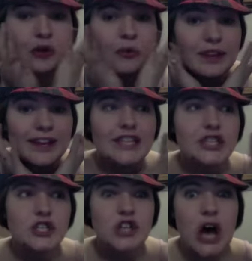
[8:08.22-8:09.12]
really
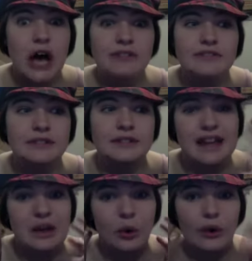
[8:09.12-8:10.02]
soft,
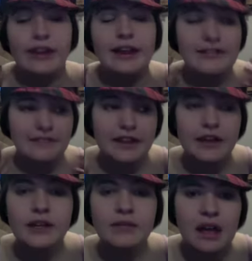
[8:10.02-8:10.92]
like, oily
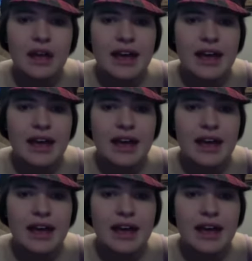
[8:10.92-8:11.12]
feel.